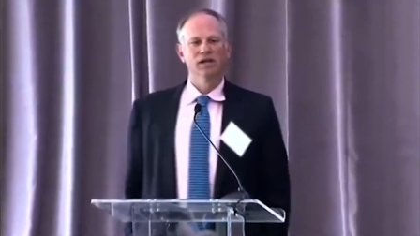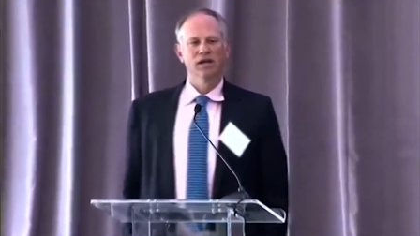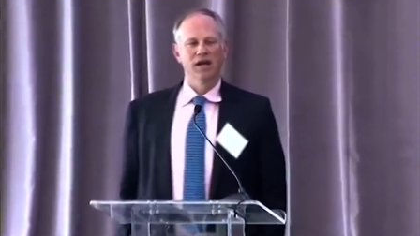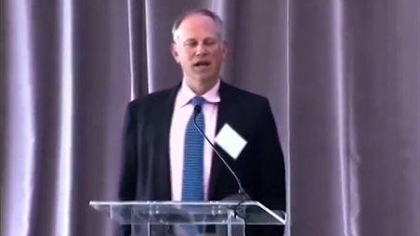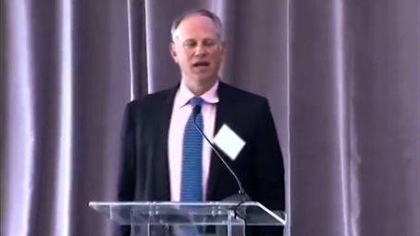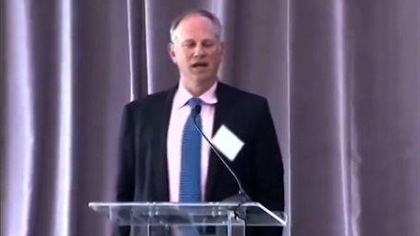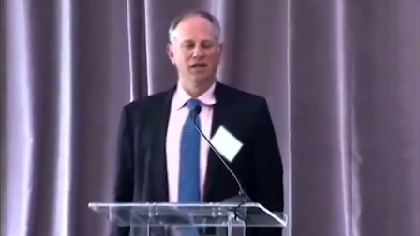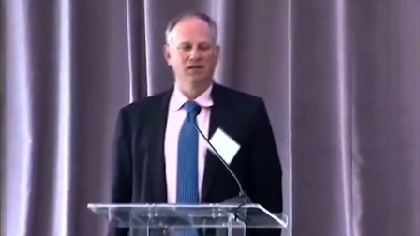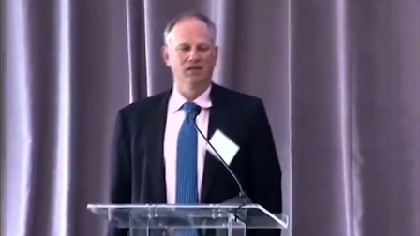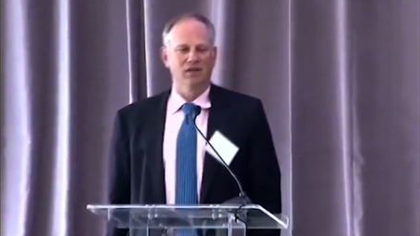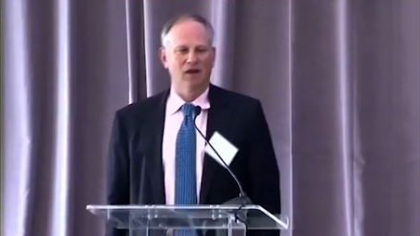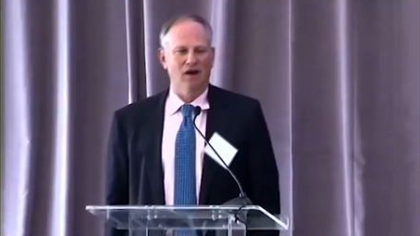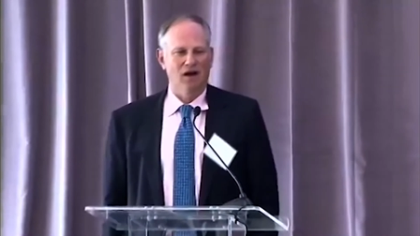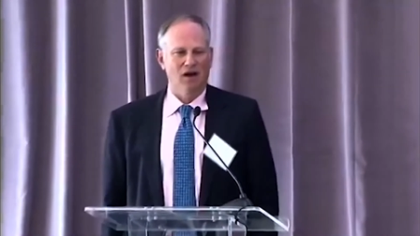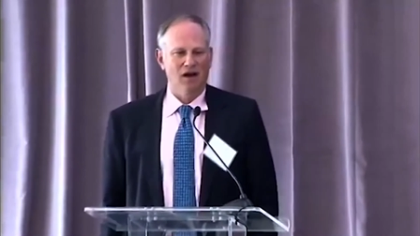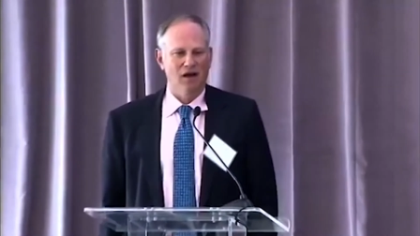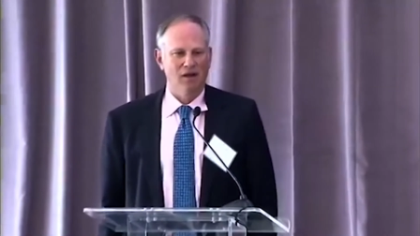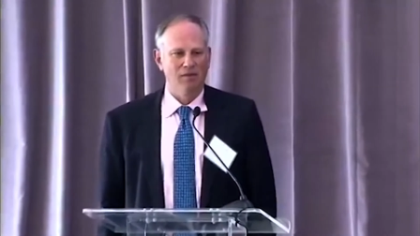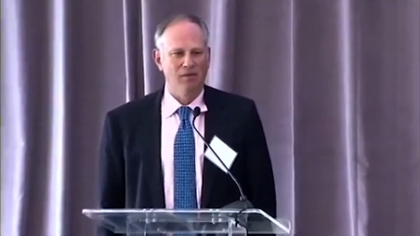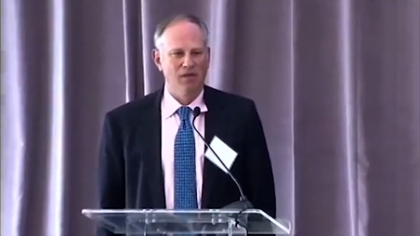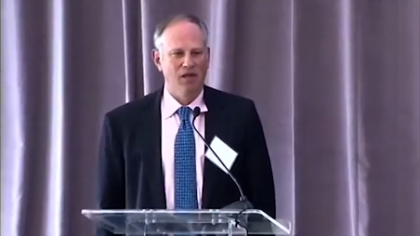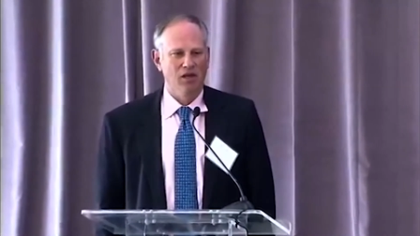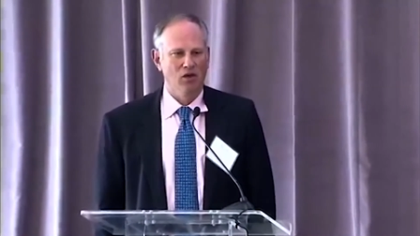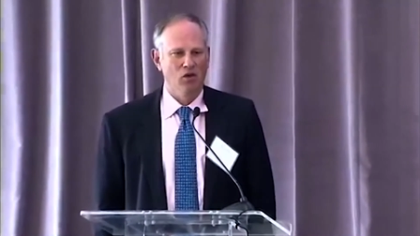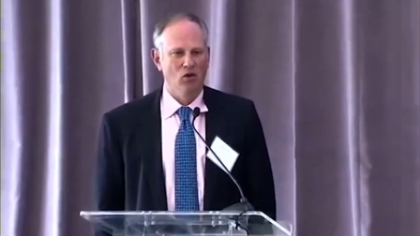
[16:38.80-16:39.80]
any time
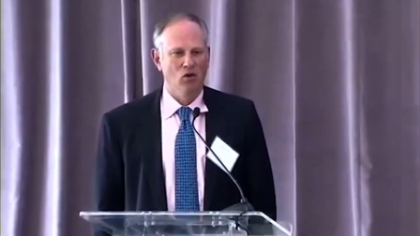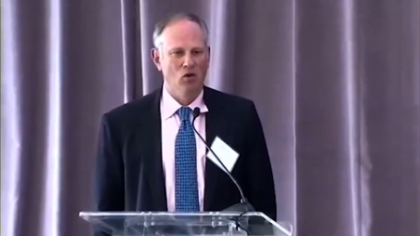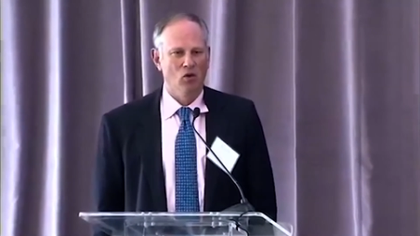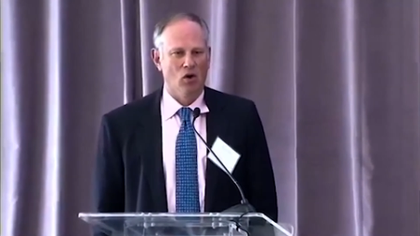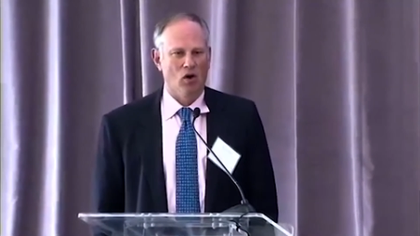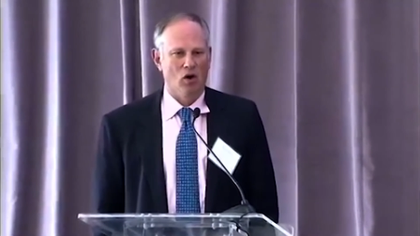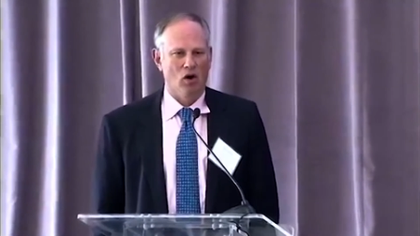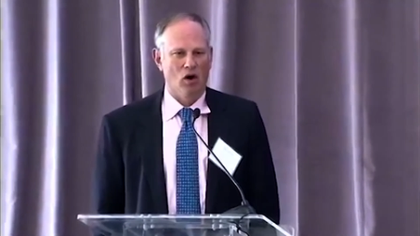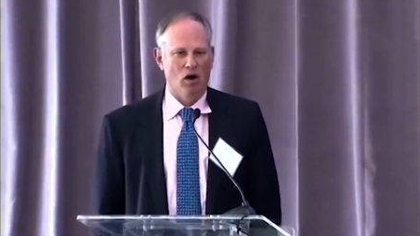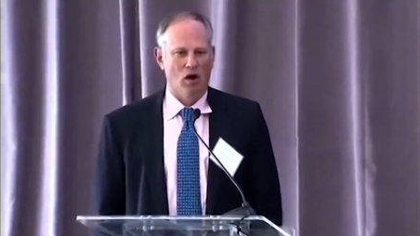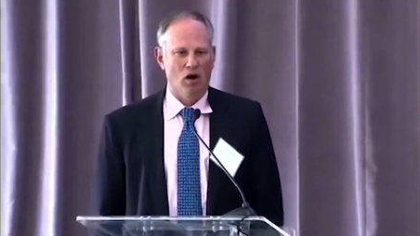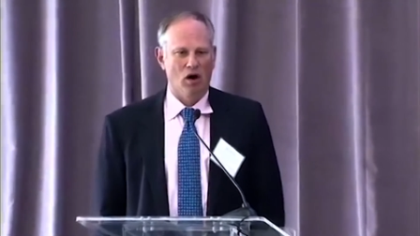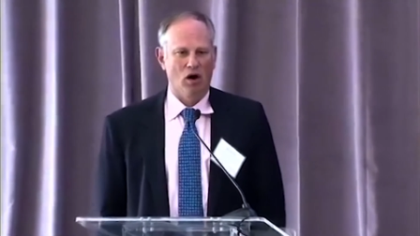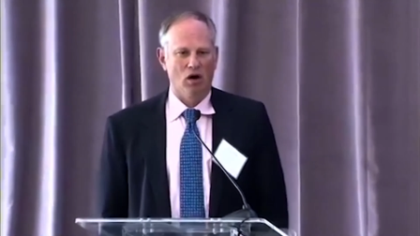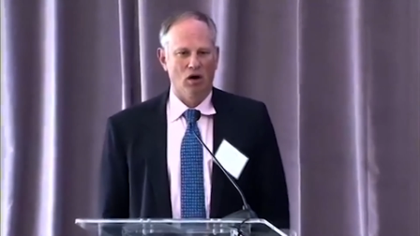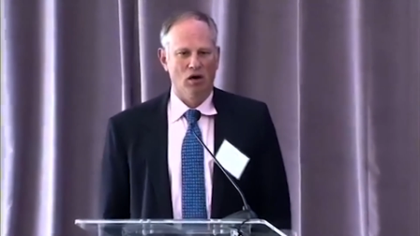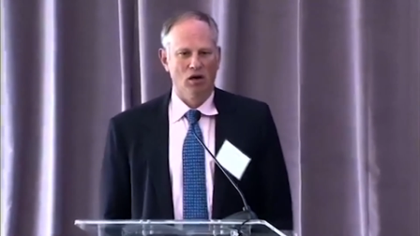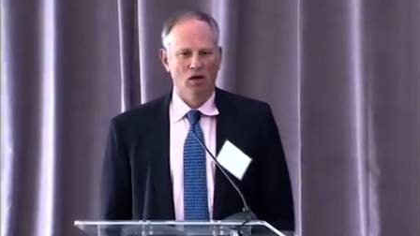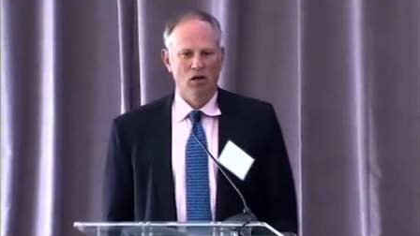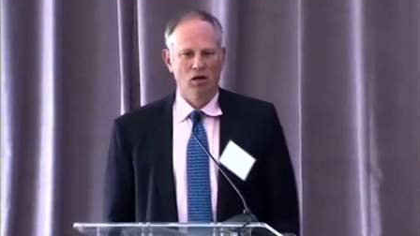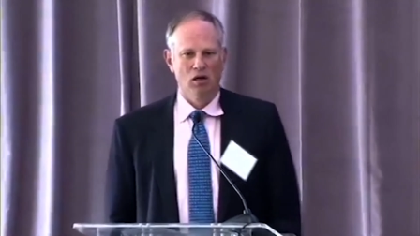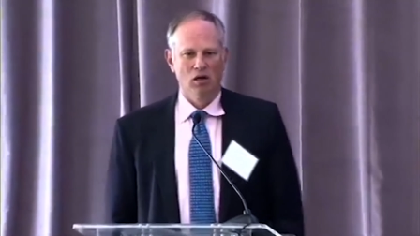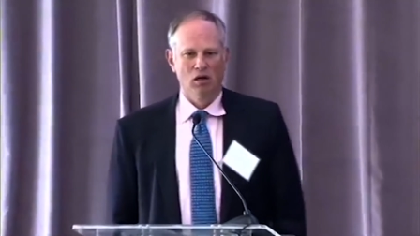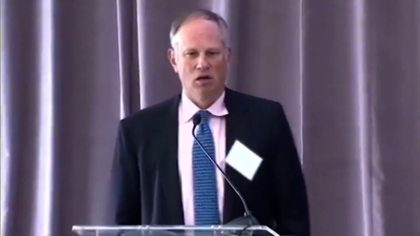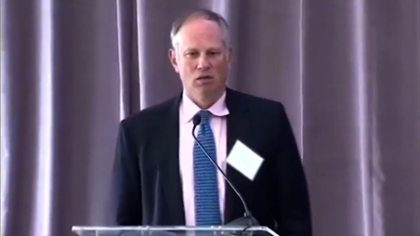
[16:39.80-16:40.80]
that you are
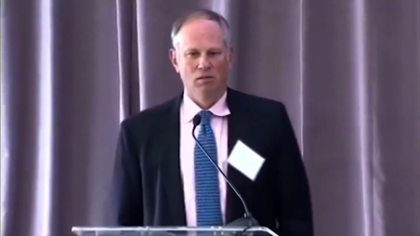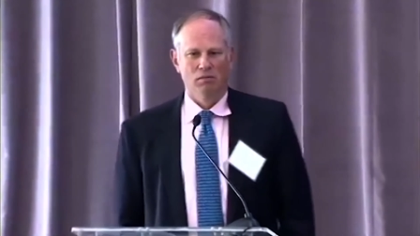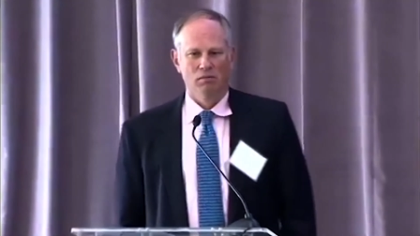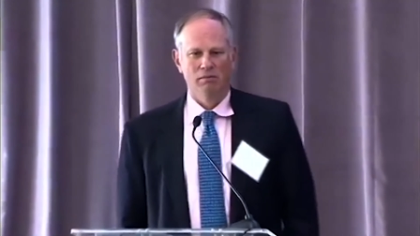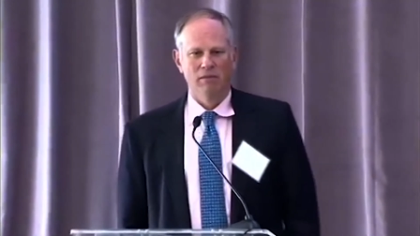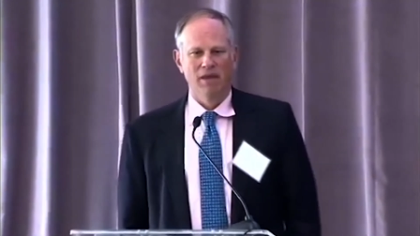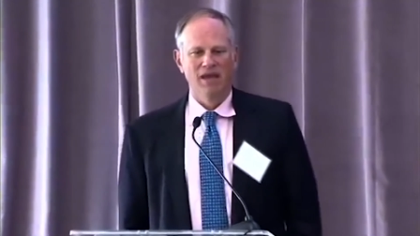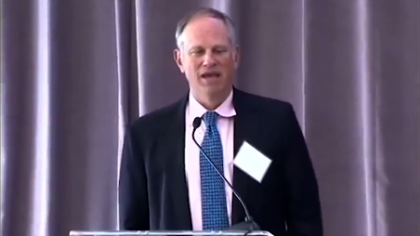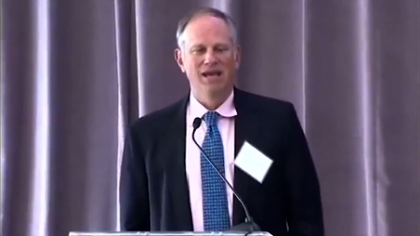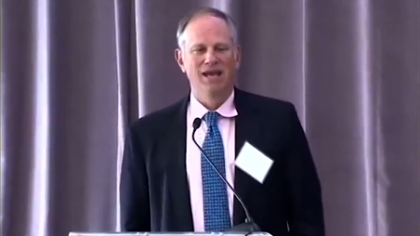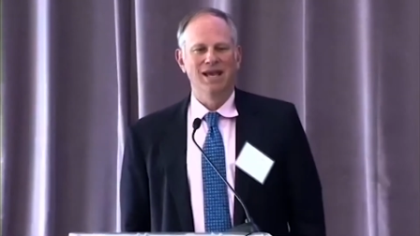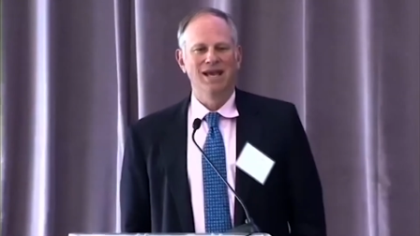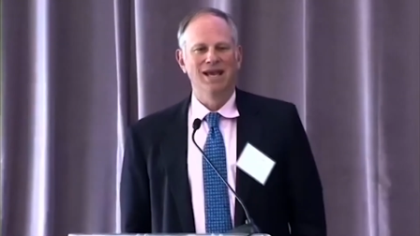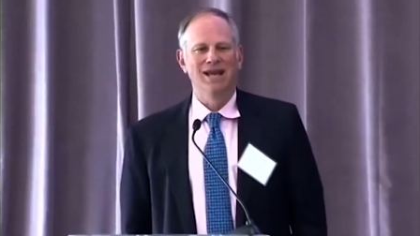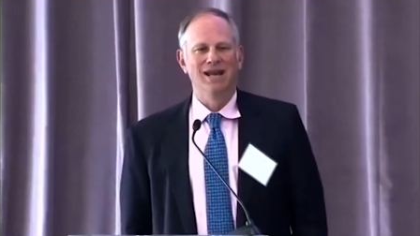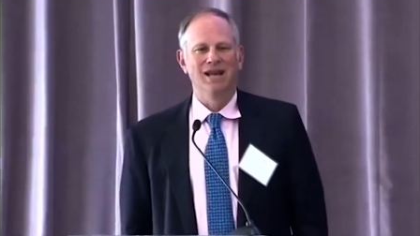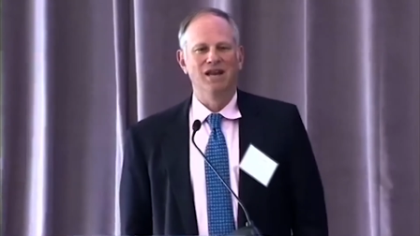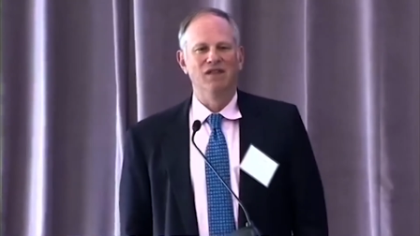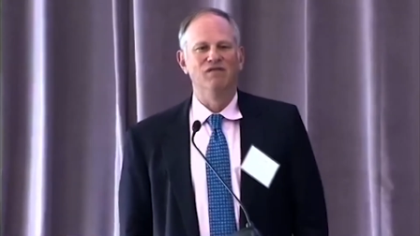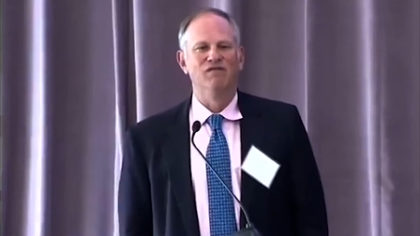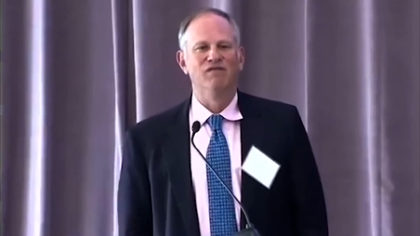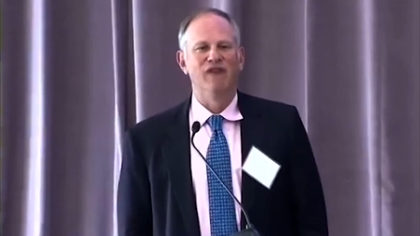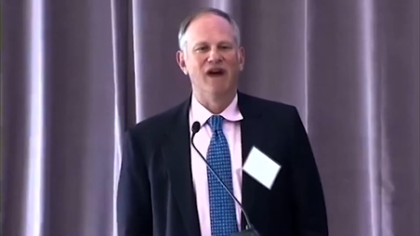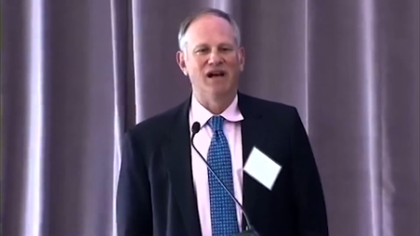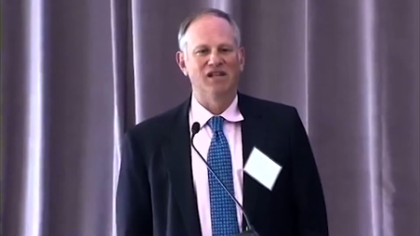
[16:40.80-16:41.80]
making an
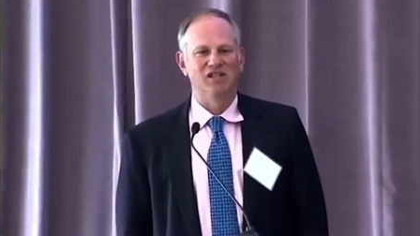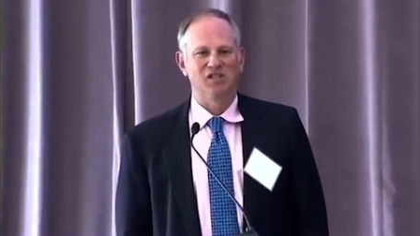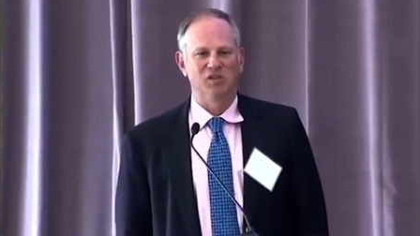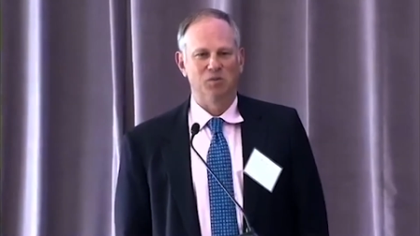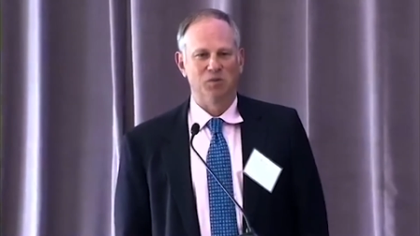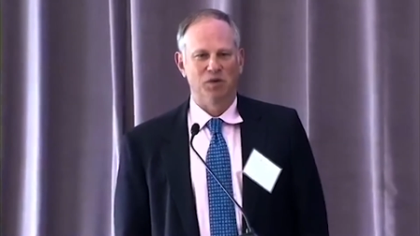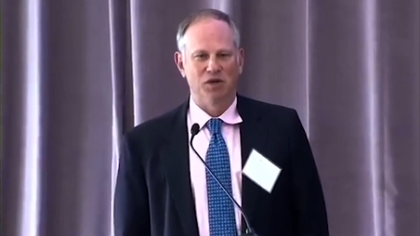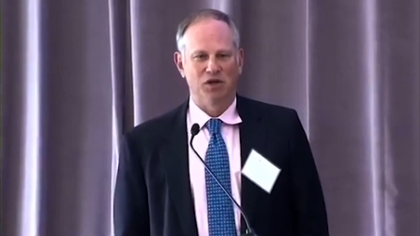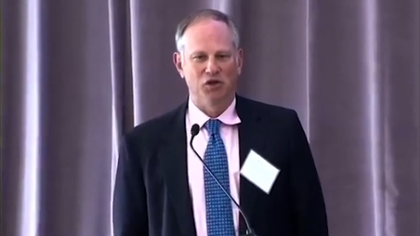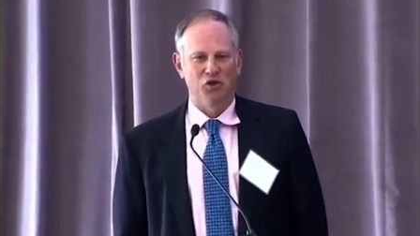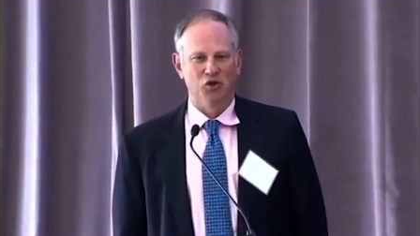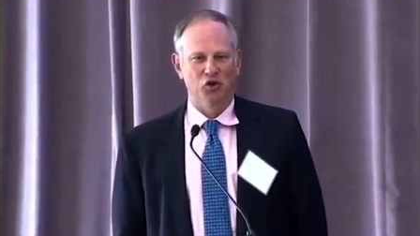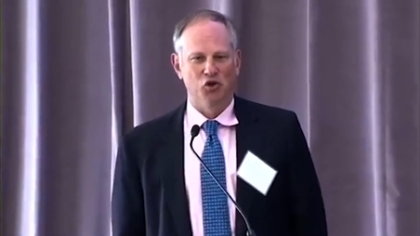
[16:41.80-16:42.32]
investment,